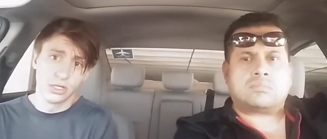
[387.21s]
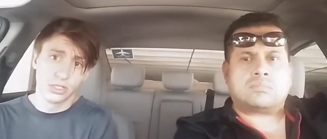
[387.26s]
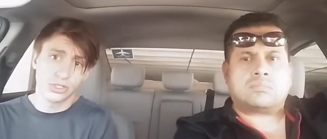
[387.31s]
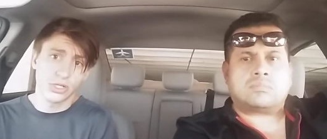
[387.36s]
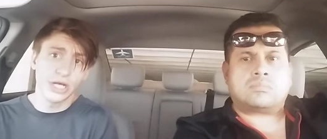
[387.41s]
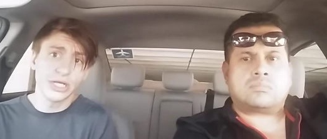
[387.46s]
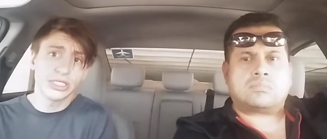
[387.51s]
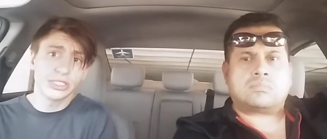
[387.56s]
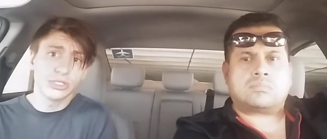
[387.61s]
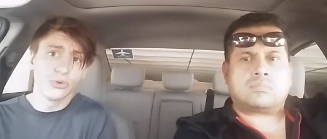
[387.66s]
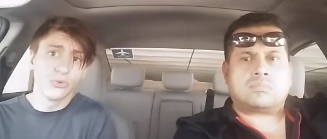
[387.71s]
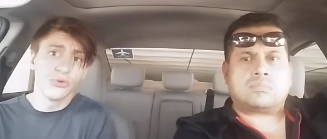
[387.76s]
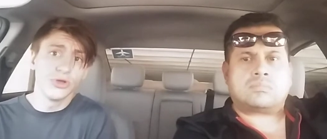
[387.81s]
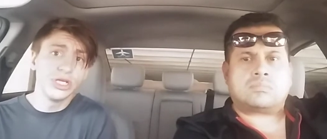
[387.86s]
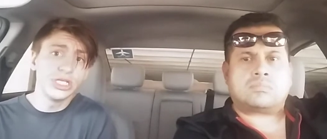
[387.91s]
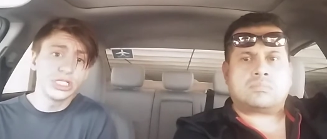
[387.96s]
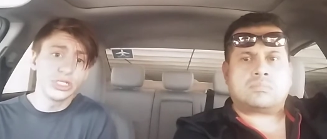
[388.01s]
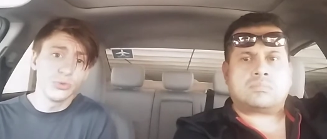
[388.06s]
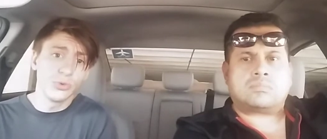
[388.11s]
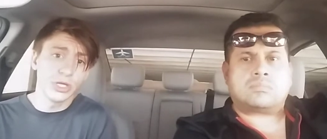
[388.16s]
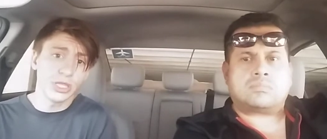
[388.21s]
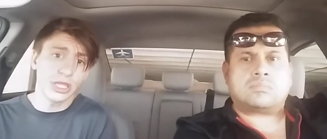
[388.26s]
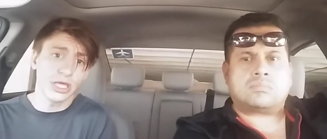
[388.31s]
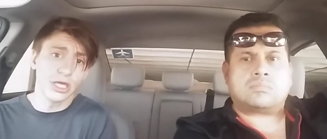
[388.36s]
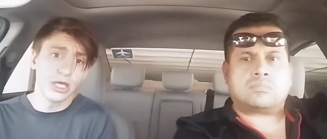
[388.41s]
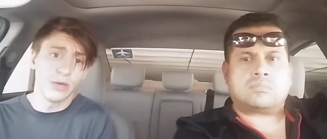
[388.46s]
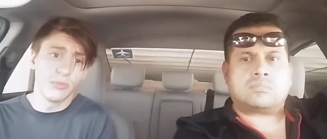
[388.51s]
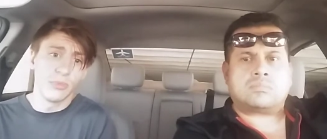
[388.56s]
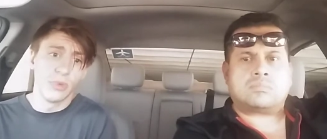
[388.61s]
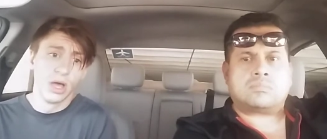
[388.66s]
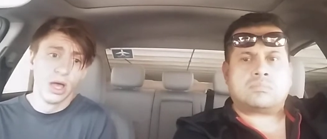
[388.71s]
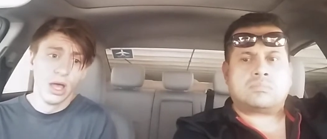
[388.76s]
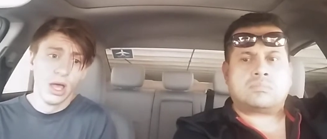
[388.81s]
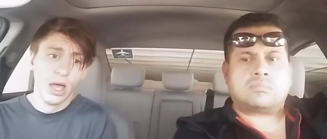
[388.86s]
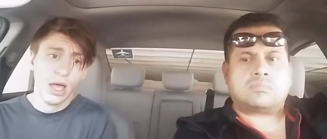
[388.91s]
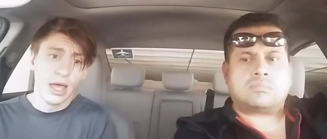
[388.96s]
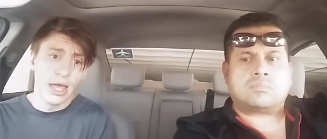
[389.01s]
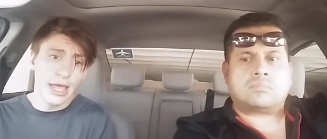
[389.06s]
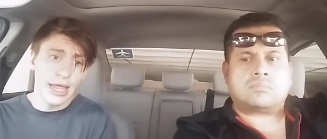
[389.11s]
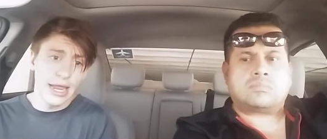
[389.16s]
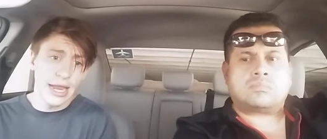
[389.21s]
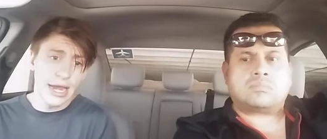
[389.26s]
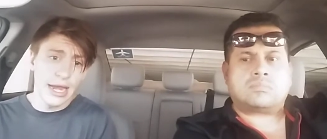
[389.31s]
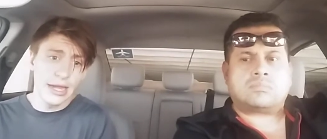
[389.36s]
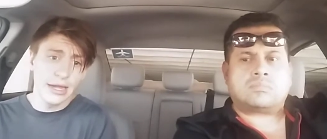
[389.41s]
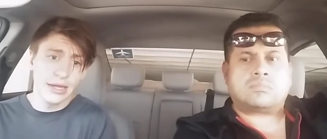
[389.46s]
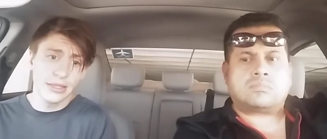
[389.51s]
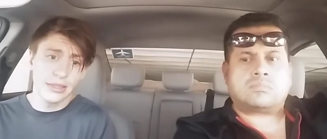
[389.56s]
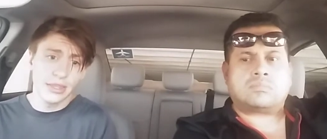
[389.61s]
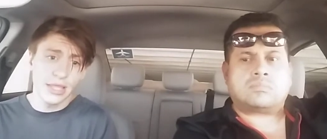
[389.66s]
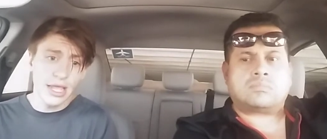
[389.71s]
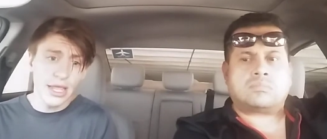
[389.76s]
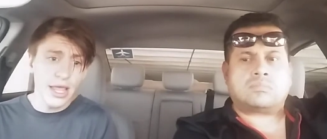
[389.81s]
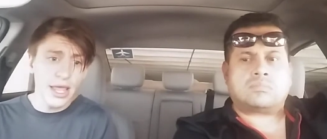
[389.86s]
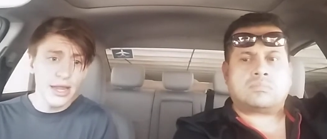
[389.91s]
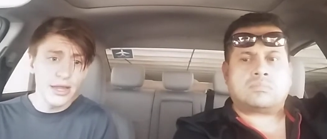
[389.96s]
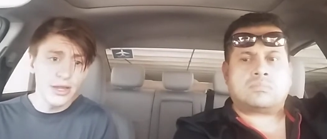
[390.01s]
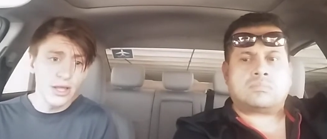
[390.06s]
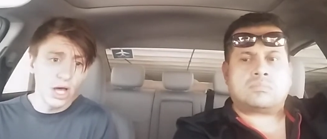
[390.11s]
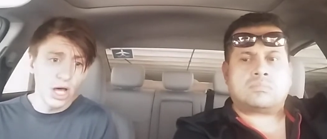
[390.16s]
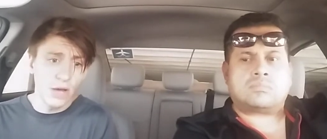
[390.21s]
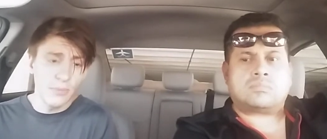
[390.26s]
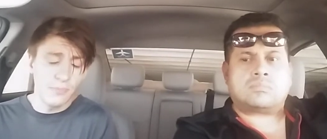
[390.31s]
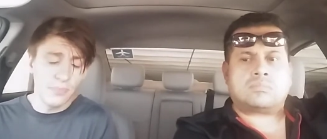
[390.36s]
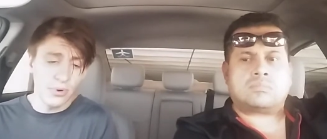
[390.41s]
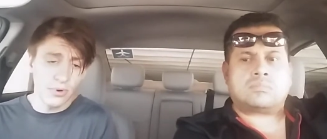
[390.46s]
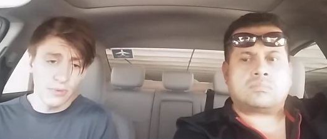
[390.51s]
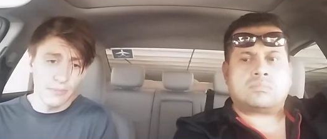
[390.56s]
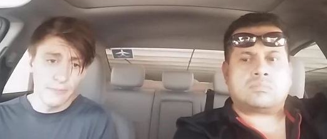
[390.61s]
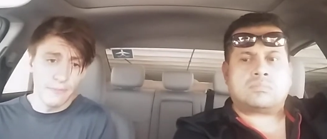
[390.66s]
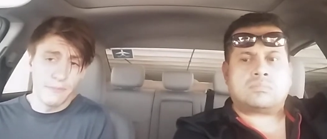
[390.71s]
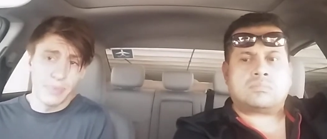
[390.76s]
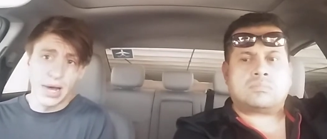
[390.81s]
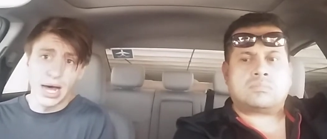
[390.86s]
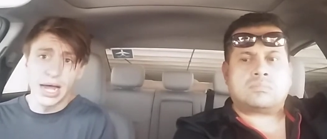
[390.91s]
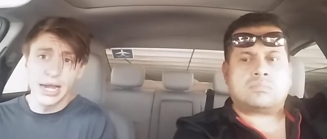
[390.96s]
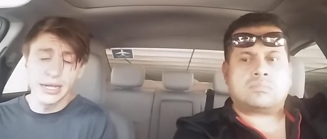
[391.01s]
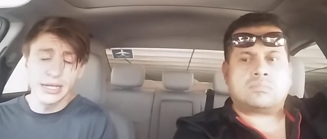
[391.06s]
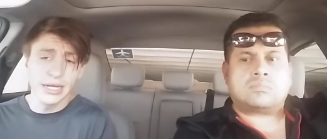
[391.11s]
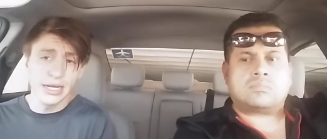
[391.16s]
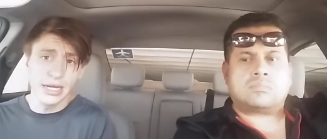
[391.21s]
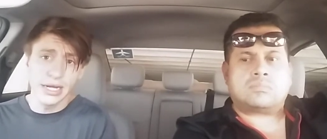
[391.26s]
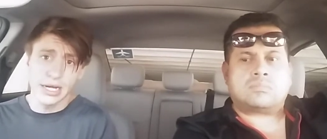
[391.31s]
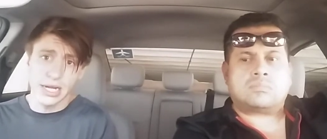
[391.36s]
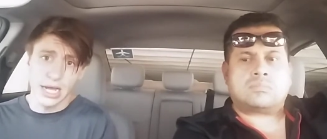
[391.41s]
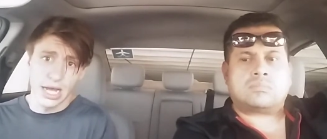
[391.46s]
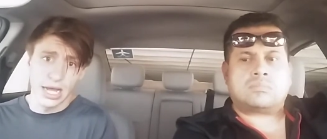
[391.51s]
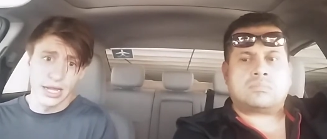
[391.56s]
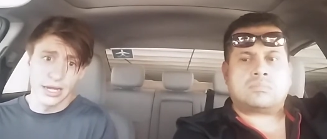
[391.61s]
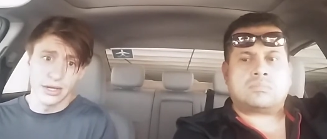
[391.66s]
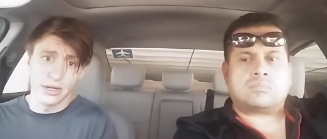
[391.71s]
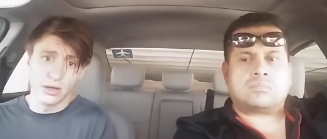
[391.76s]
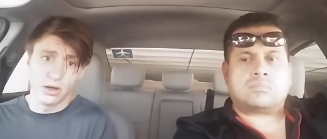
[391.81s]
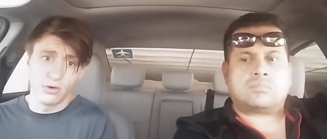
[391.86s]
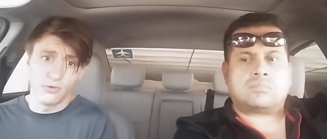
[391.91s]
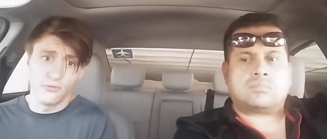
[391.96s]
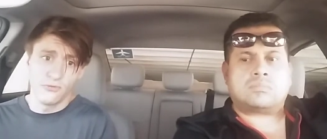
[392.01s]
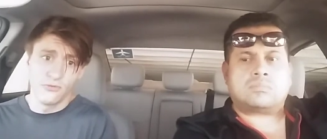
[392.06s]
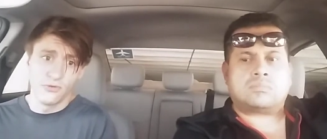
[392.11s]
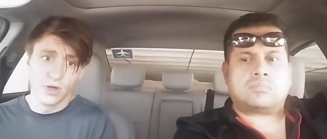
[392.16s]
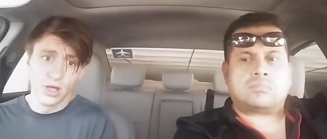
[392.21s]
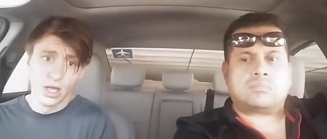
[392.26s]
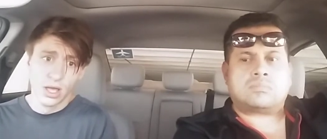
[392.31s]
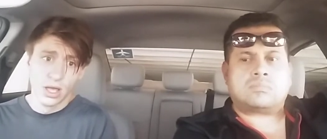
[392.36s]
Speaker 1: Tries to reason with him and they end up bonding kind of